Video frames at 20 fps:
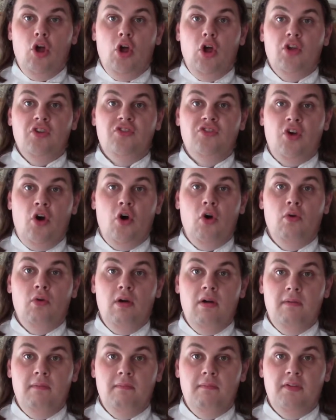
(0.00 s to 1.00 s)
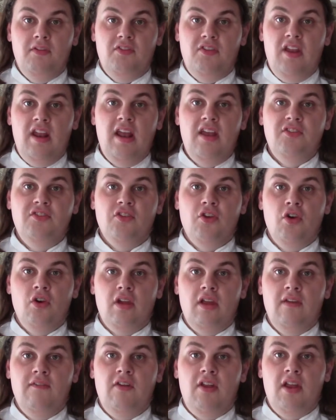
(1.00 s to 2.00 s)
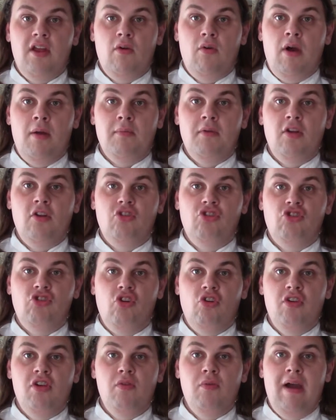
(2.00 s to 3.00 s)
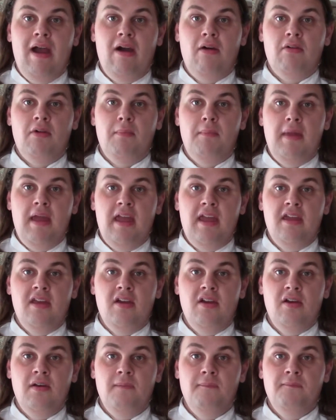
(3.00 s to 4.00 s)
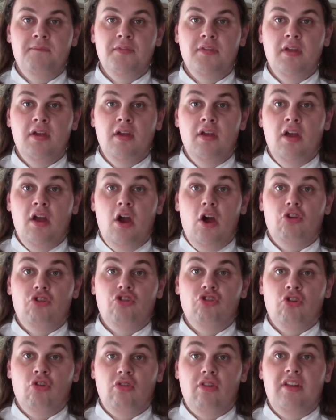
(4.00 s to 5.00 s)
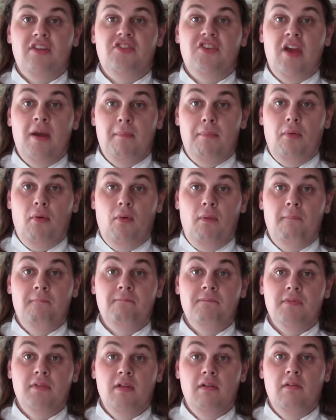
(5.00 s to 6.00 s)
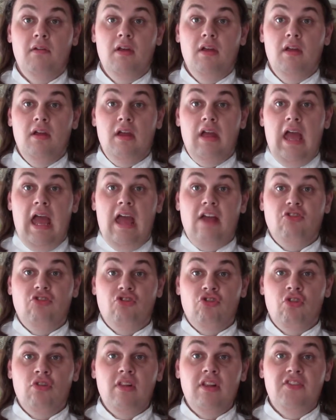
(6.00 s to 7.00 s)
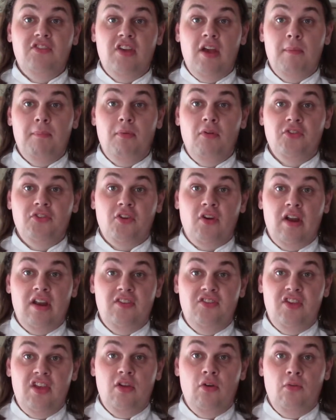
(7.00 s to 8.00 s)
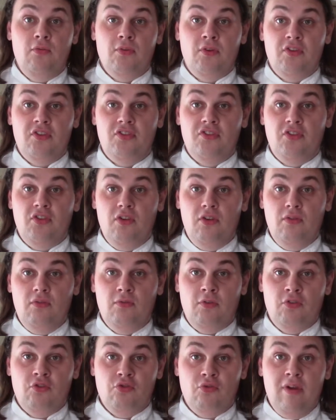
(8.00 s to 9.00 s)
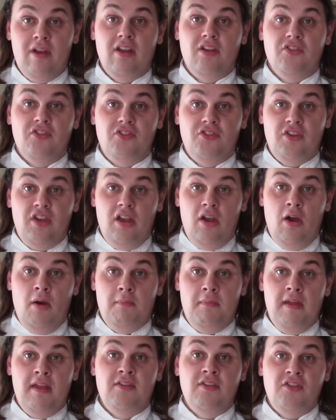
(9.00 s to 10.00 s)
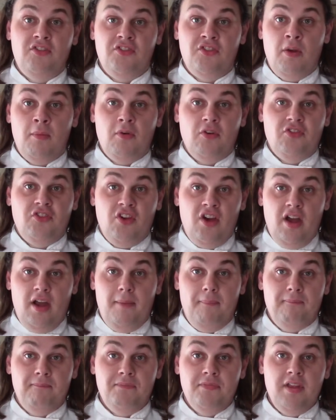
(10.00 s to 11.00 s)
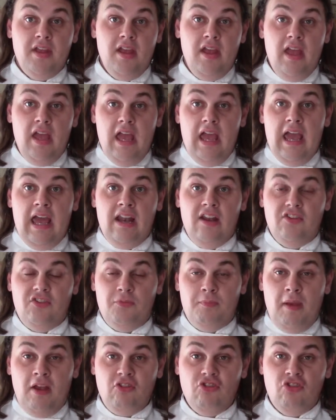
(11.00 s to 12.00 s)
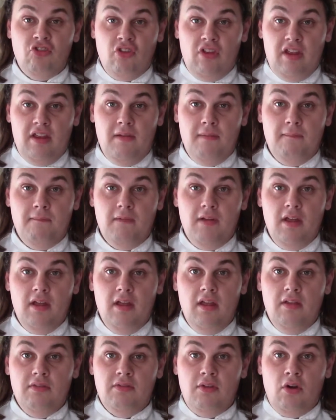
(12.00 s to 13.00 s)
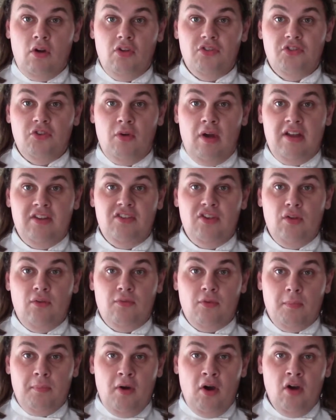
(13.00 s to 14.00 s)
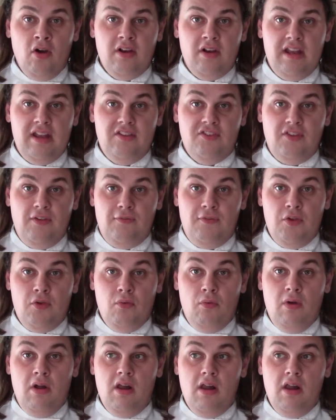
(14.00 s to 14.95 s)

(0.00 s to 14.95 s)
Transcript: So, today's cooking video, I'm going to show you how to make a Shirley Temple. Shirley temples are ideal for, des- for drinks um, in the summertime, and especially they're also ideal for parties if you